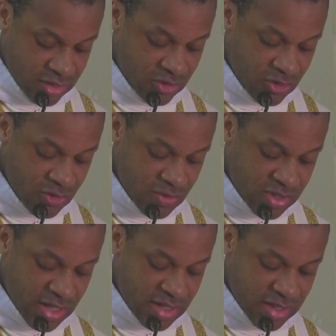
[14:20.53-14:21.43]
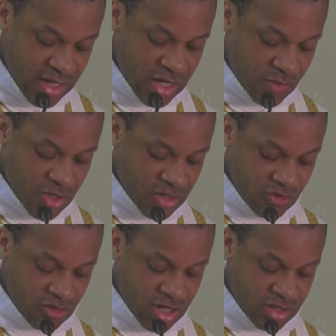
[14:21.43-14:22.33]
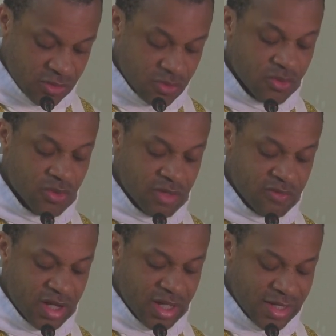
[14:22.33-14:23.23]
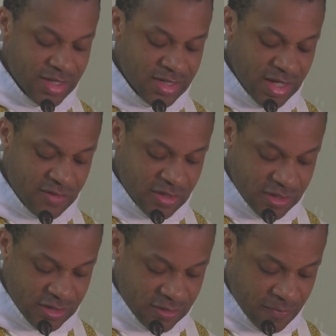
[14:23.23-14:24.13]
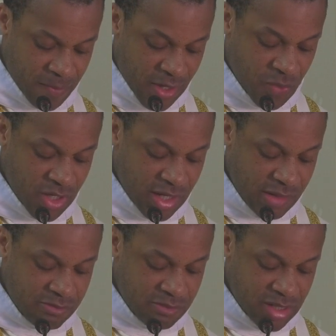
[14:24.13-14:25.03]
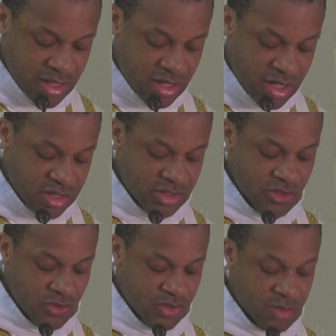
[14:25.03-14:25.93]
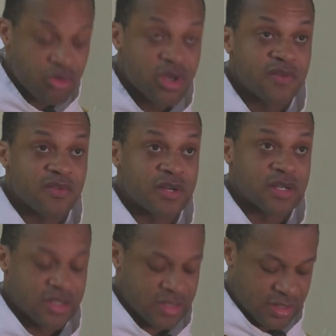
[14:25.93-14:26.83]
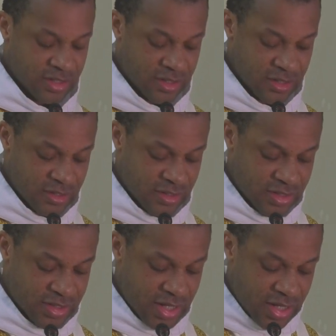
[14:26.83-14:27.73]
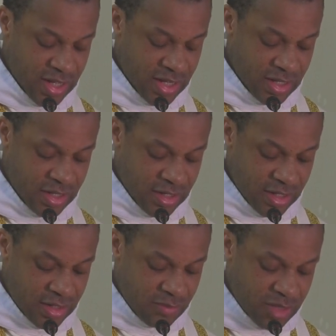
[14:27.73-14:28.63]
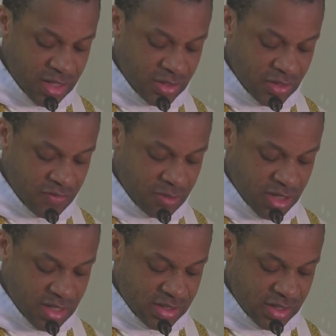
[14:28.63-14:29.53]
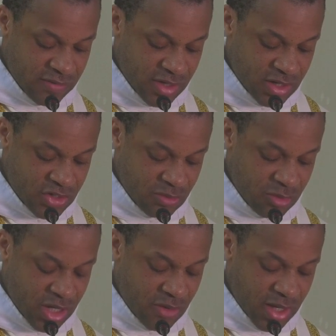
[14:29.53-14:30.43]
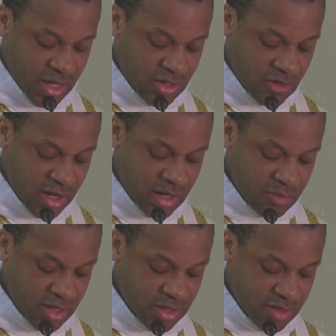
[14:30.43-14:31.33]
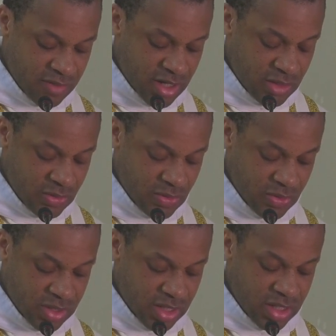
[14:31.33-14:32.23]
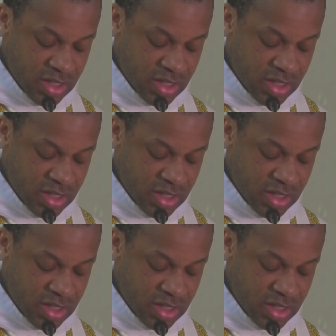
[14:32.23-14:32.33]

To you, St. Anne, we entrust all of our endeavors, and we humbly ask you to pray for us. St. Anne, the mother of the Blessed Virgin Mary and grandmother of our Lord,